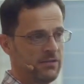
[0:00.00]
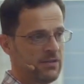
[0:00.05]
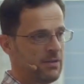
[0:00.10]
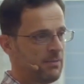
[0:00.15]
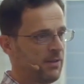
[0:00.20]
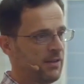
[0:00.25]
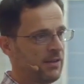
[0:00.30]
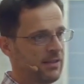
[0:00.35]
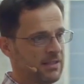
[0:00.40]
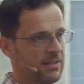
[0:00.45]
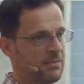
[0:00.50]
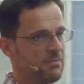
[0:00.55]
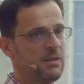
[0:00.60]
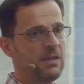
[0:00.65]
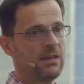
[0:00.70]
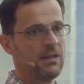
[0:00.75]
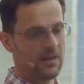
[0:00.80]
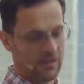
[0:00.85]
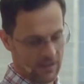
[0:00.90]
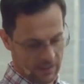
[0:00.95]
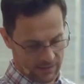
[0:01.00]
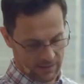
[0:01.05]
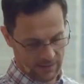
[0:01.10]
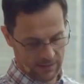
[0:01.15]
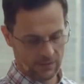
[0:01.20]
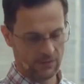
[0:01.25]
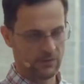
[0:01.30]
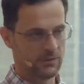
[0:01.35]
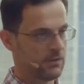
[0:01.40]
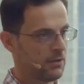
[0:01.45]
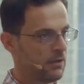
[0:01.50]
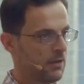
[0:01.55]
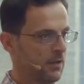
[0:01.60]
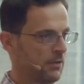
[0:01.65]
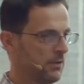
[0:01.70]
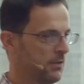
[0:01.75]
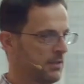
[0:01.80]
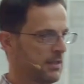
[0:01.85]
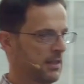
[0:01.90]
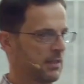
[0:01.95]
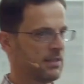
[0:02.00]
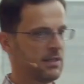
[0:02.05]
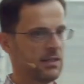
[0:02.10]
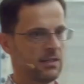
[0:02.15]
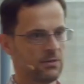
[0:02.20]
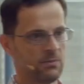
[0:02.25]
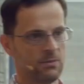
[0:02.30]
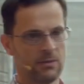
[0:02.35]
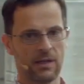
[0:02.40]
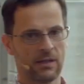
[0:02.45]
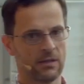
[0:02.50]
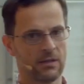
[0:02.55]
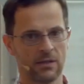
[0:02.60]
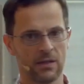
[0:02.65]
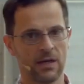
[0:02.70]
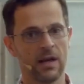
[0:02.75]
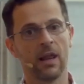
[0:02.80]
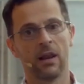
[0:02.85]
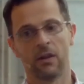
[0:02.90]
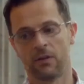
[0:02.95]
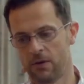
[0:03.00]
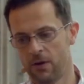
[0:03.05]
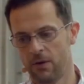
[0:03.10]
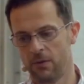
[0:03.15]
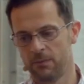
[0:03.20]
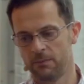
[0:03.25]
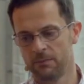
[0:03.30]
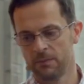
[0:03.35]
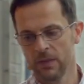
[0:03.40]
something doesn't meet the criteria to success, we're not going to let it go.